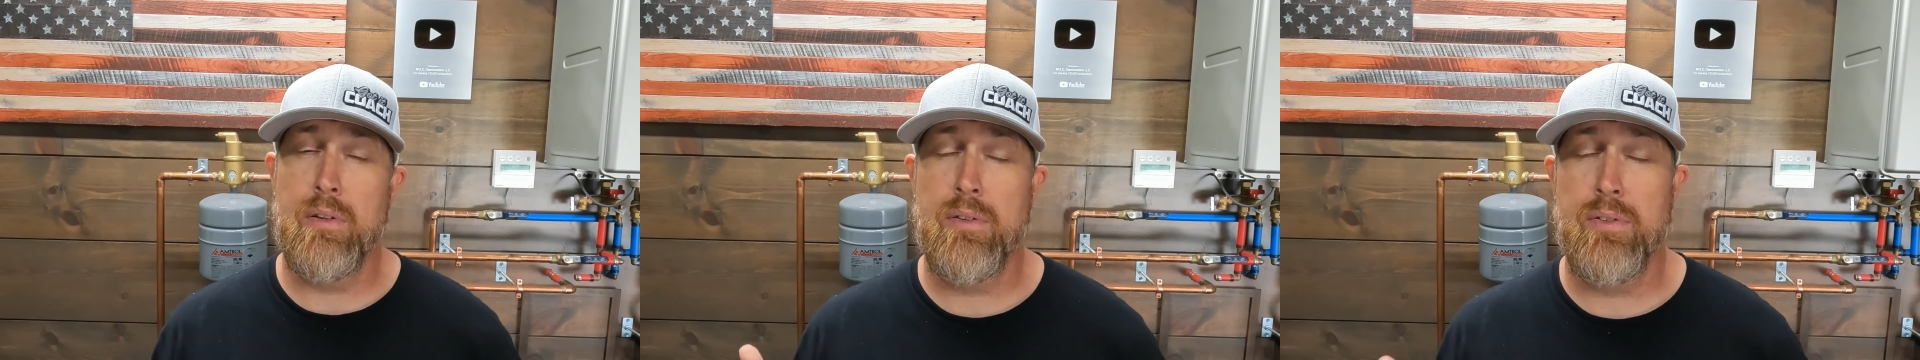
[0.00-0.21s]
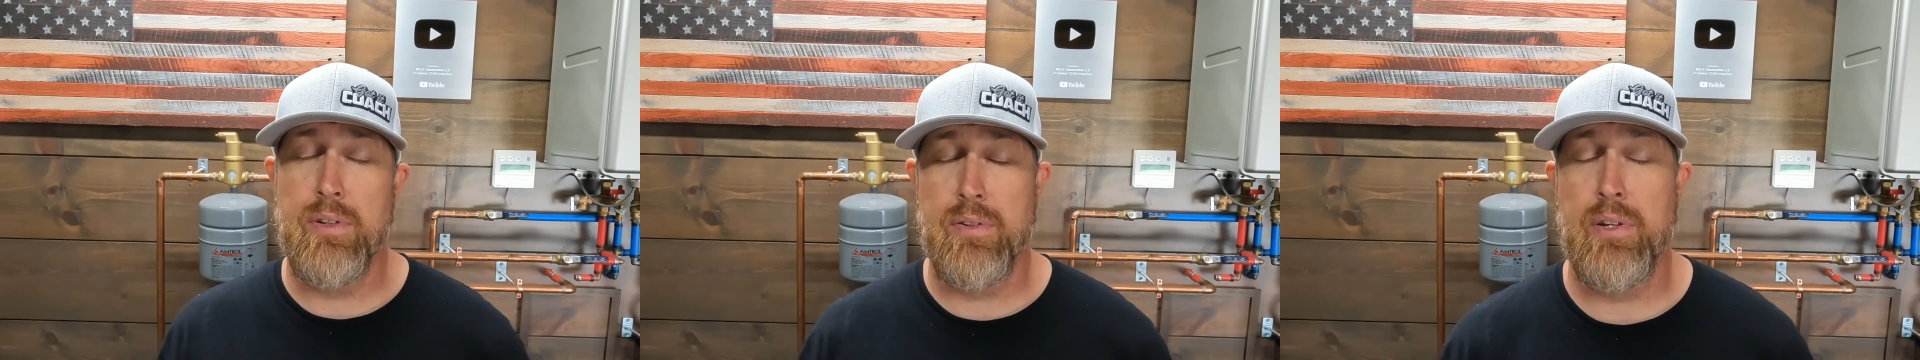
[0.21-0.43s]

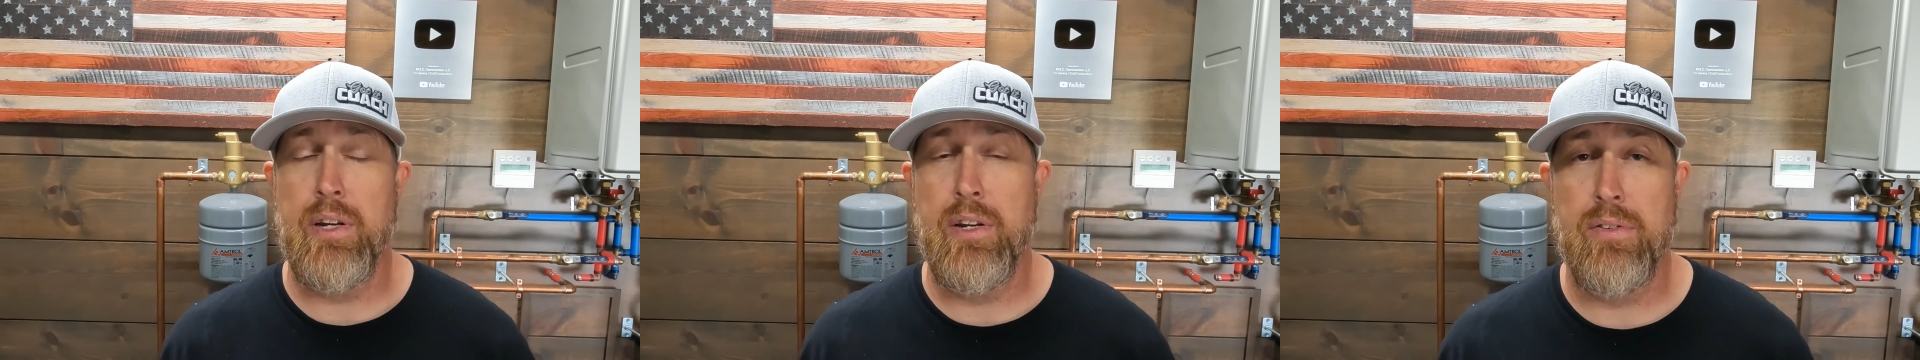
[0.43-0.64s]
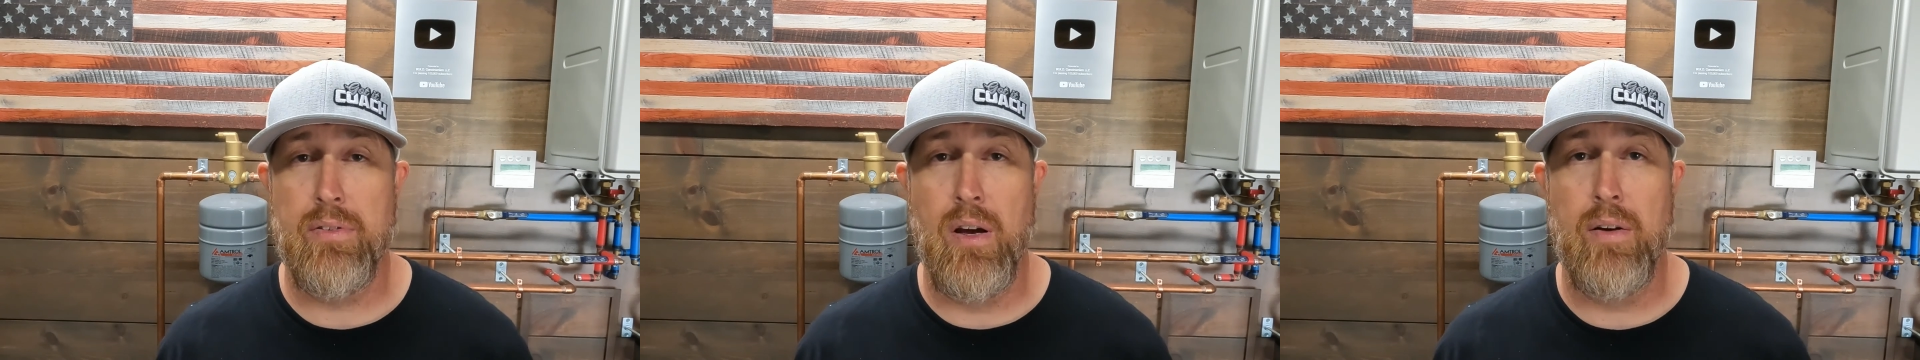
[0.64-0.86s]

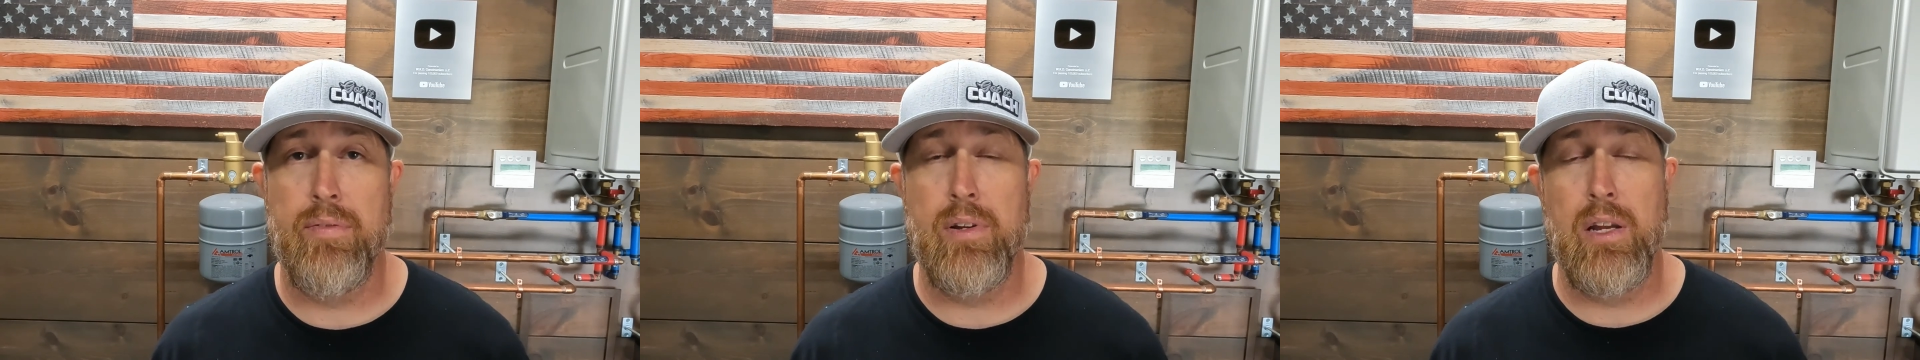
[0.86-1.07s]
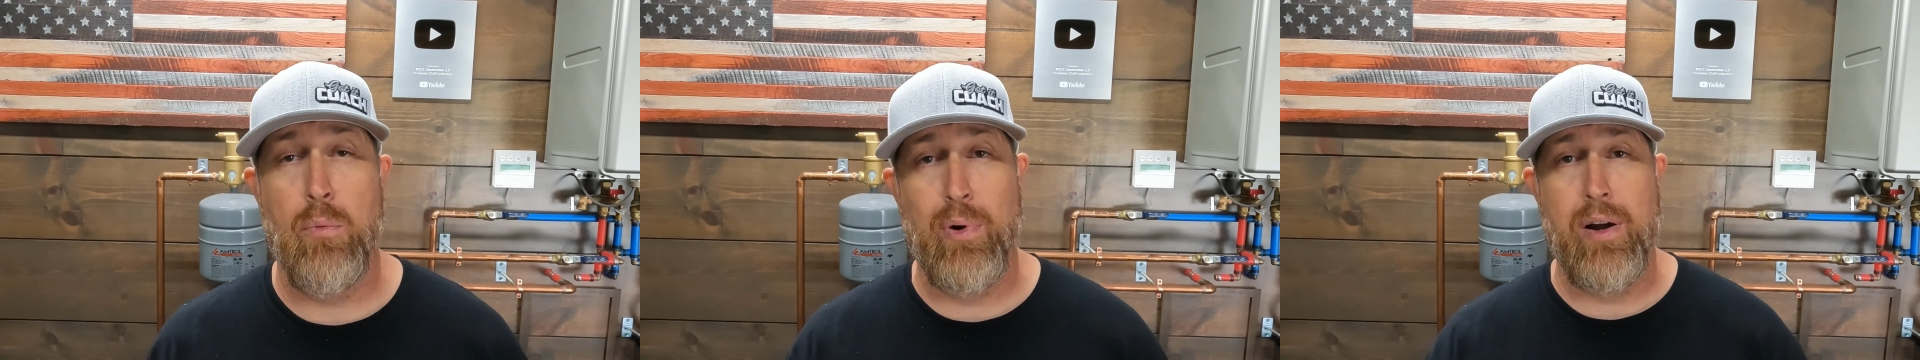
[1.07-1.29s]
16-inch
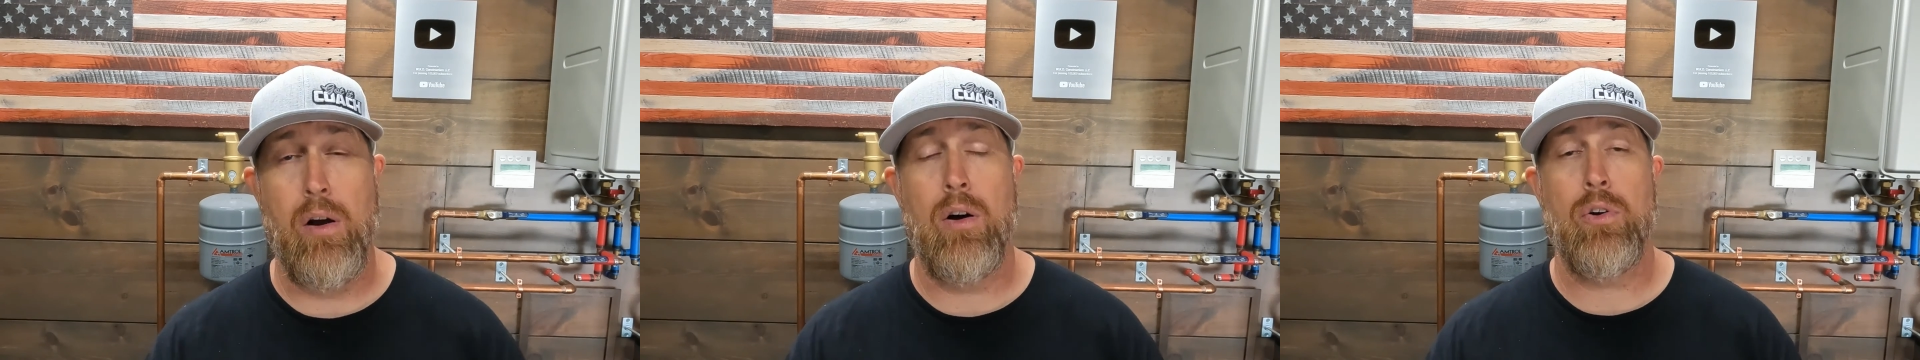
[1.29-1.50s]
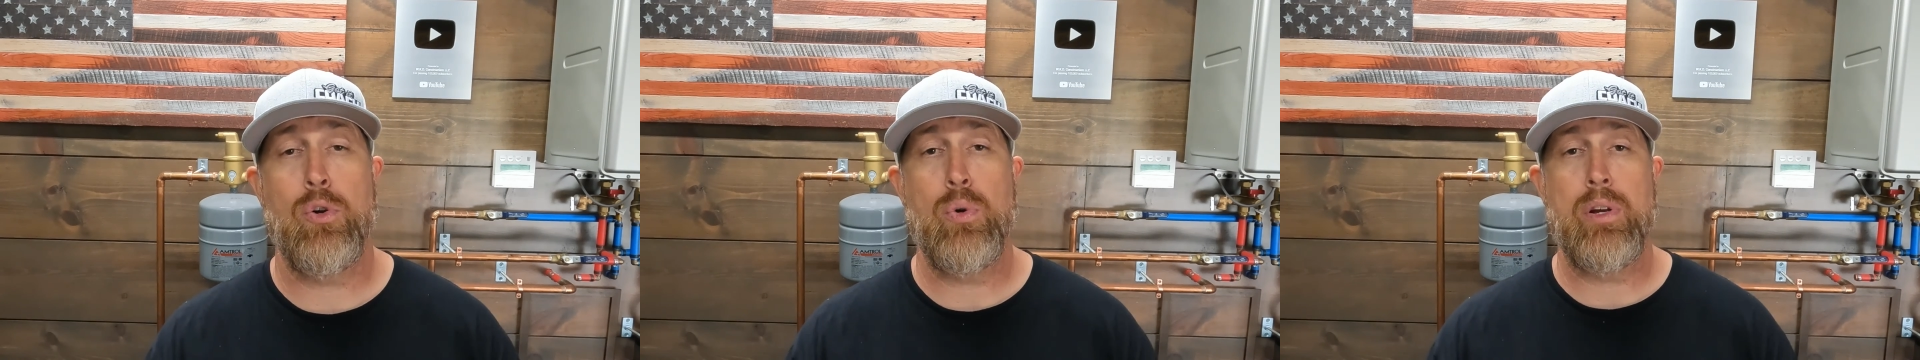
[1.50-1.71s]
soffit, and we're
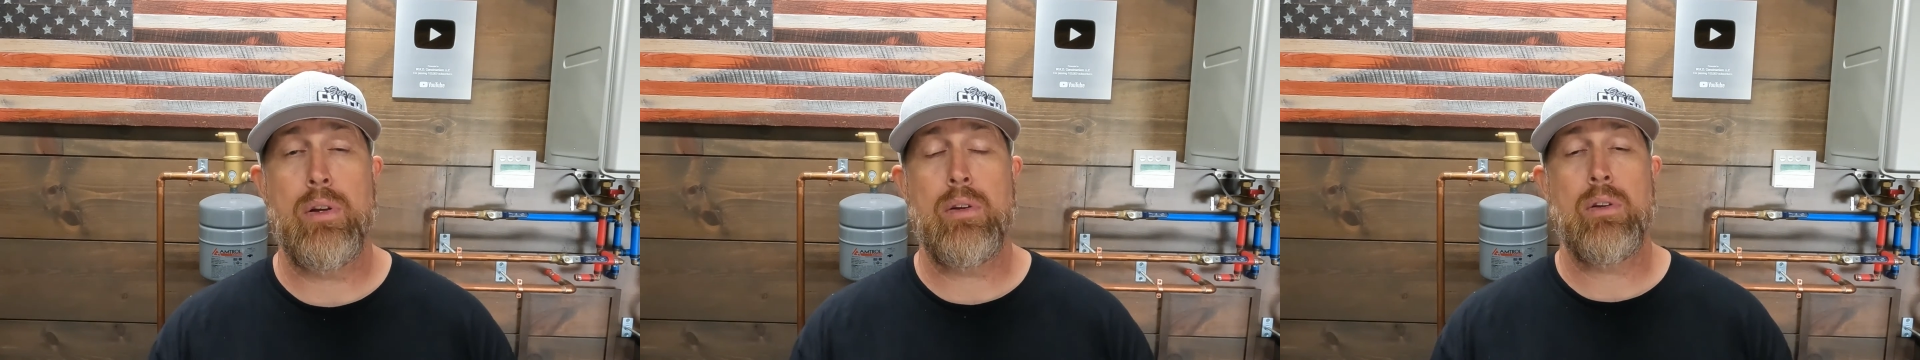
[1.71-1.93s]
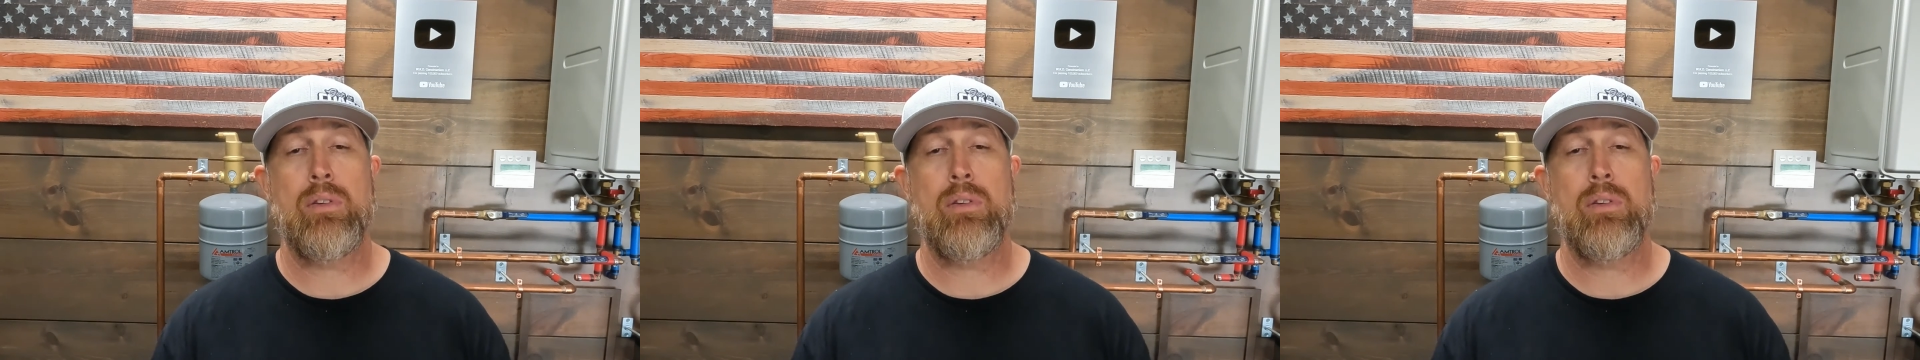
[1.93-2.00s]
all doing